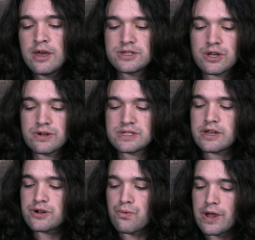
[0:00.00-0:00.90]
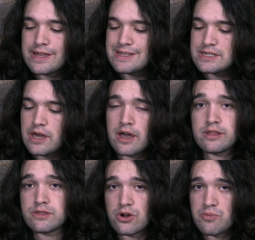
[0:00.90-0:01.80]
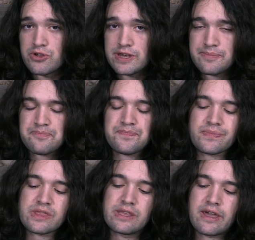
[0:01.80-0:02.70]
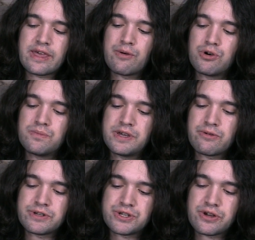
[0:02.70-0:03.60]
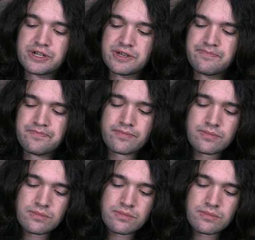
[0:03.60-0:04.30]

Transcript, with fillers: So it's not a great design thermally, and that will be a restriction.